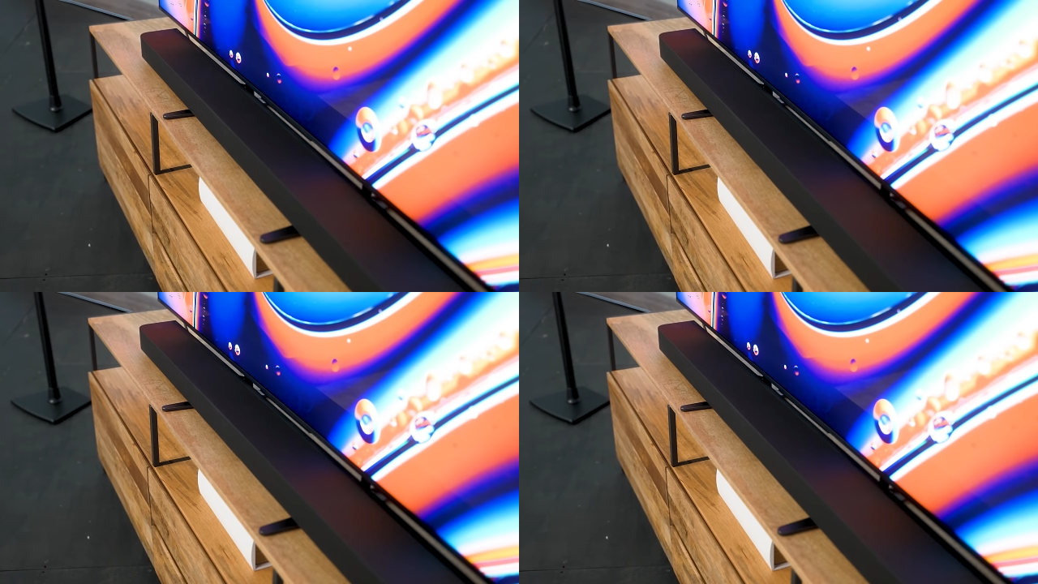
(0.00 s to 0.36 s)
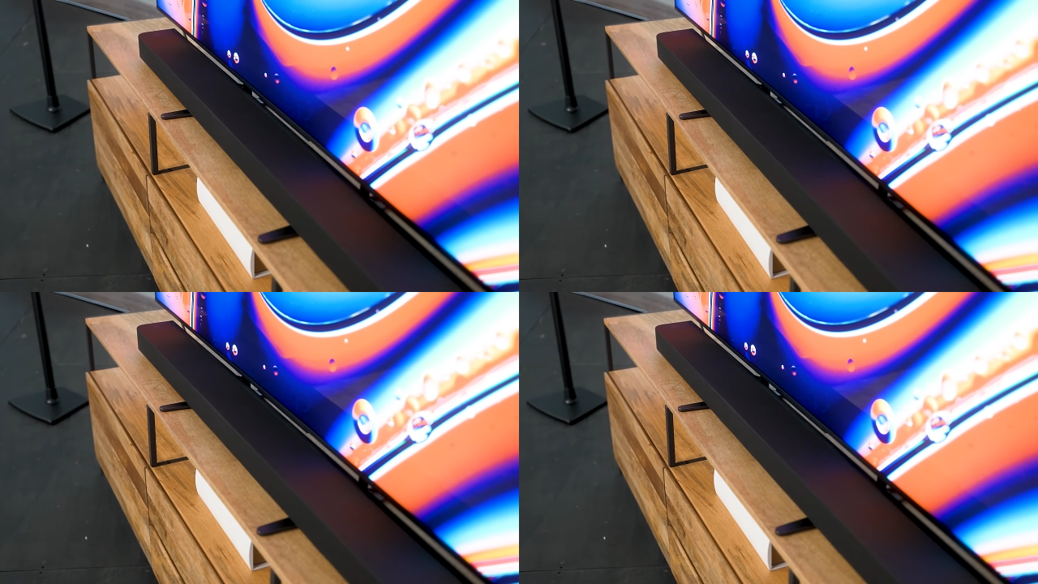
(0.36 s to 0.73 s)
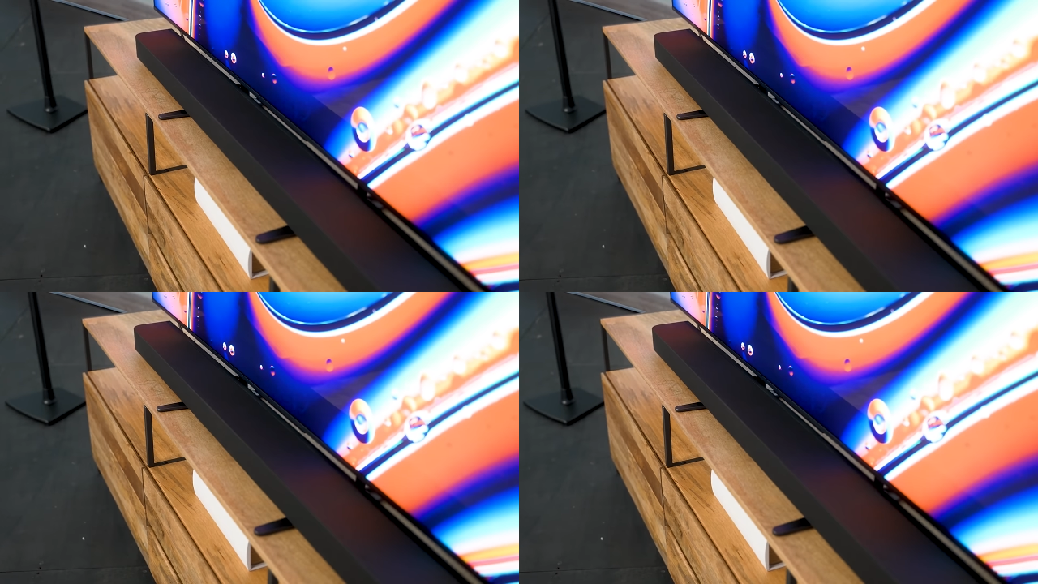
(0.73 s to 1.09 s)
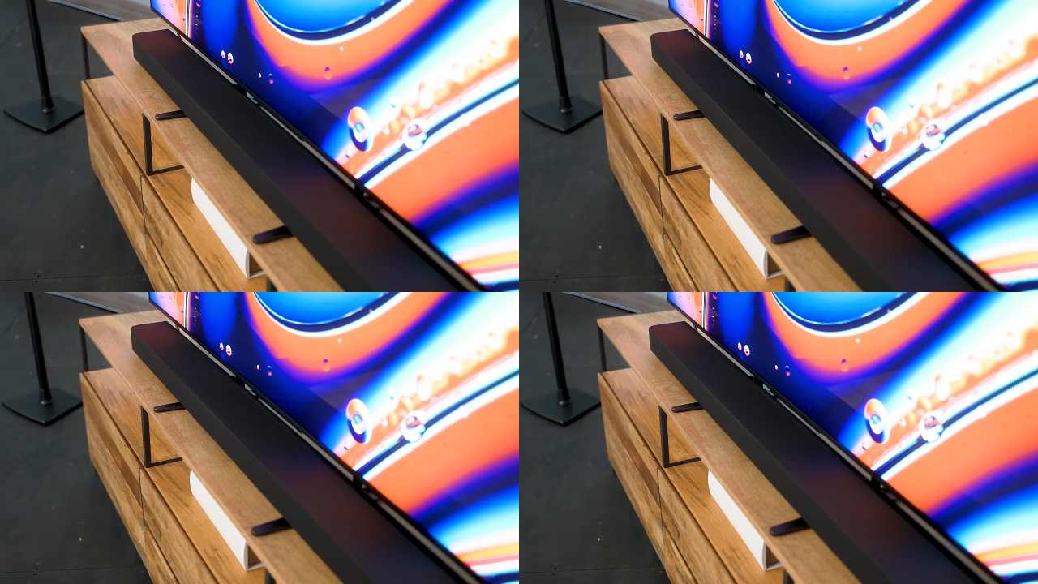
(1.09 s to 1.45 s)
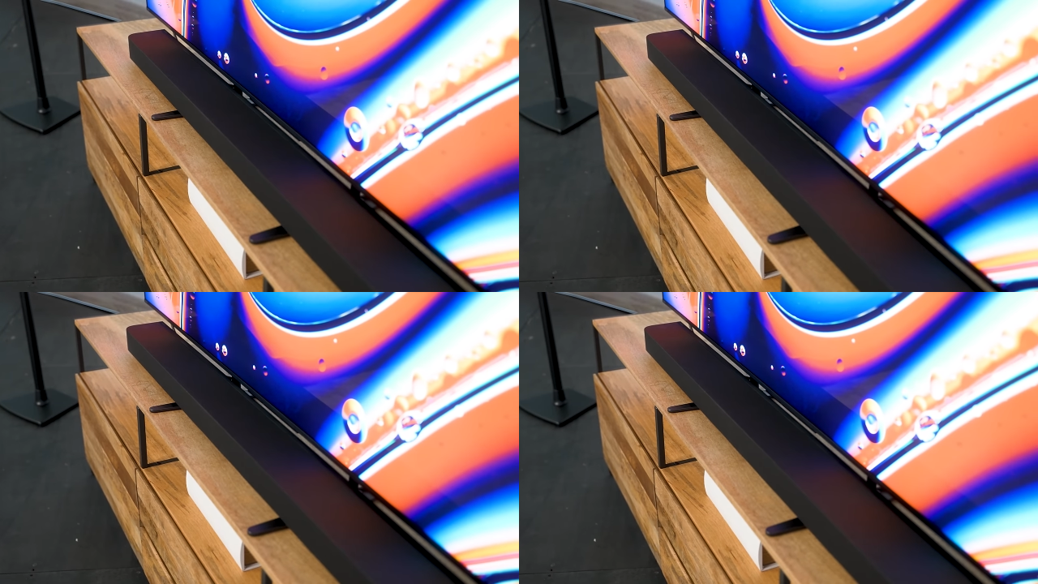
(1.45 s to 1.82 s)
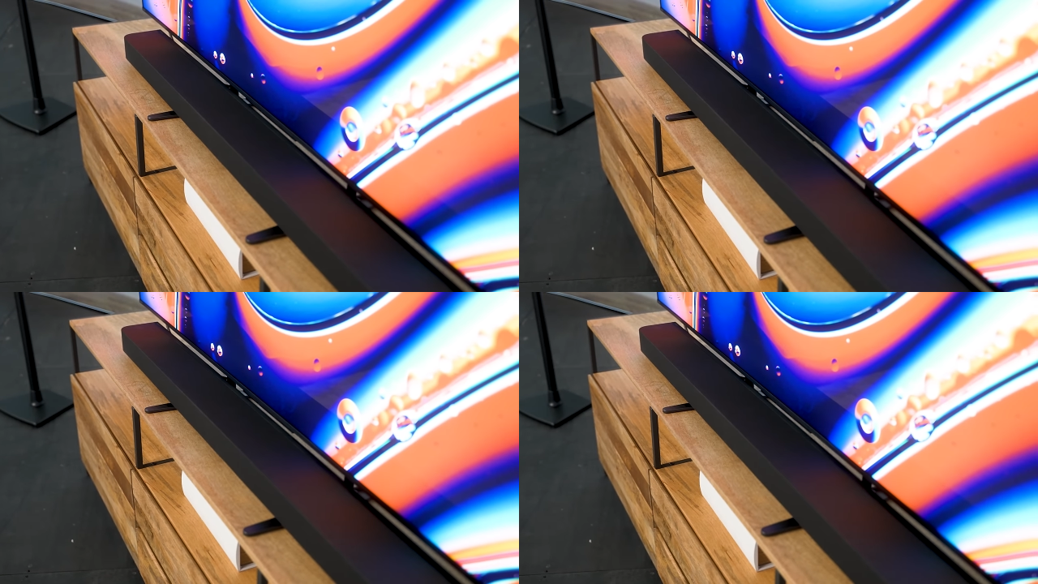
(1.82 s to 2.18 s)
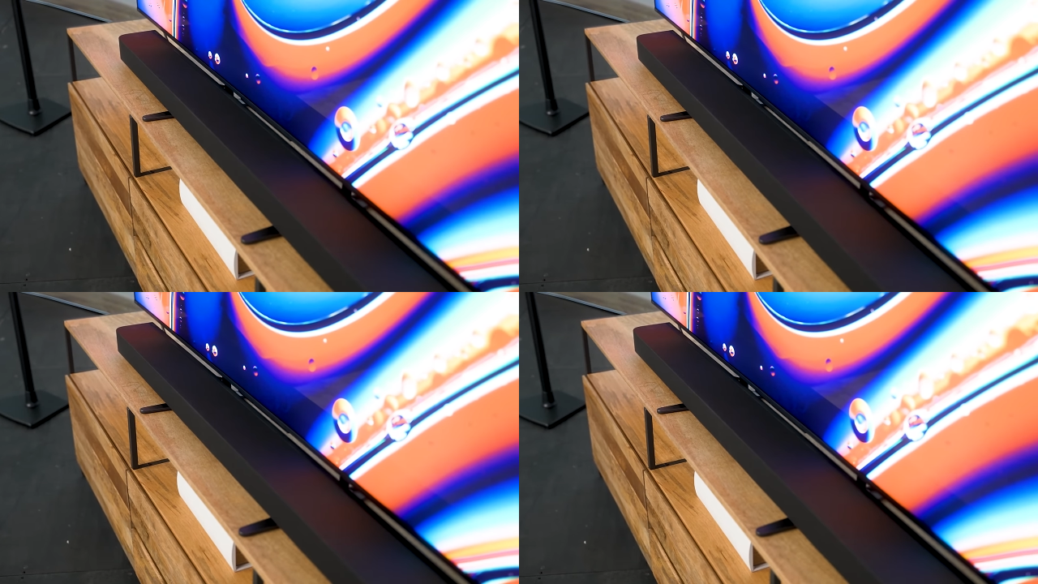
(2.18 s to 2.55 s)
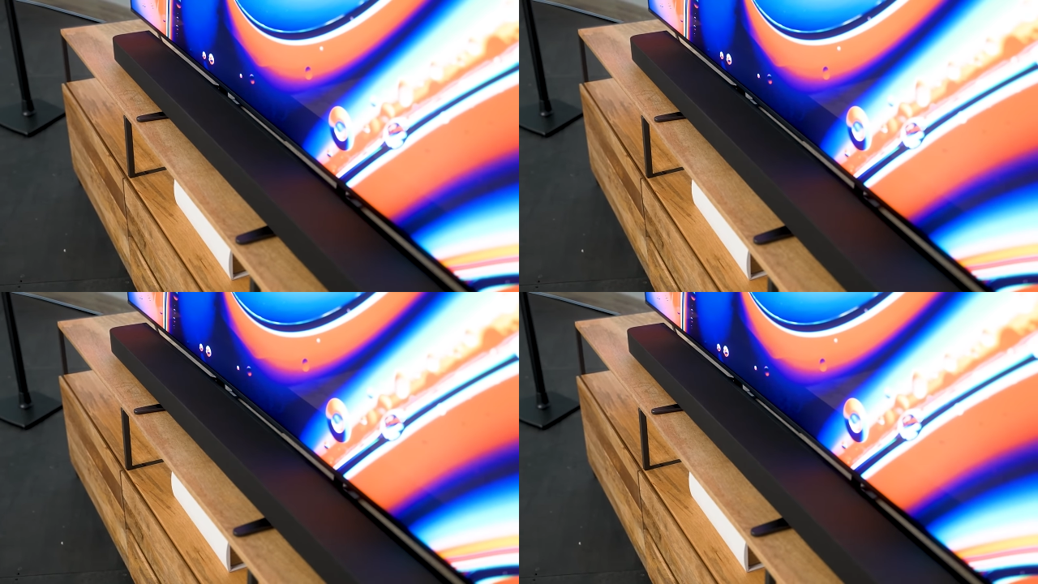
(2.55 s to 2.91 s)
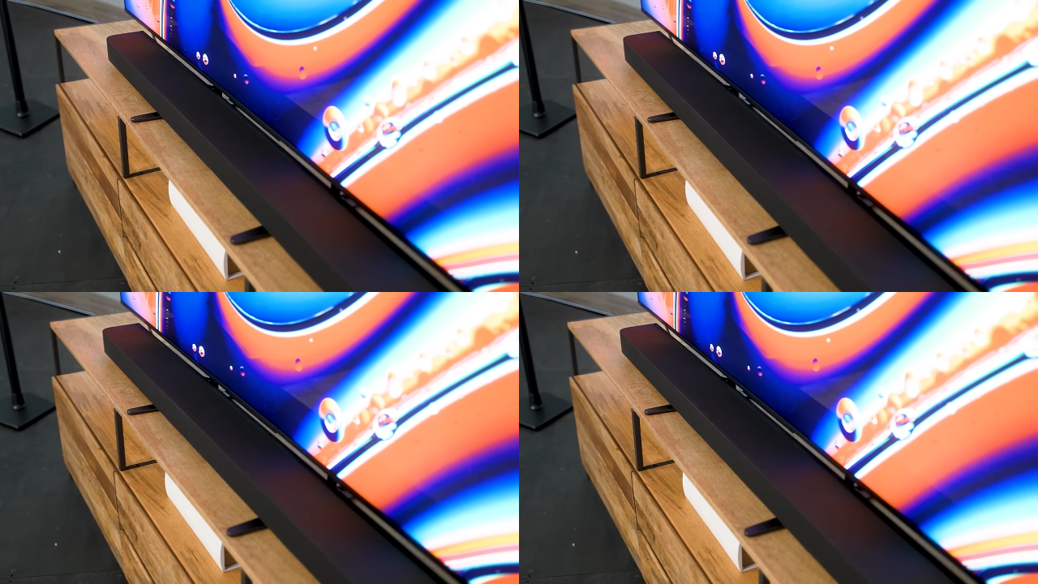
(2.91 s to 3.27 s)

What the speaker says: No face is visible, so there are no lips to read.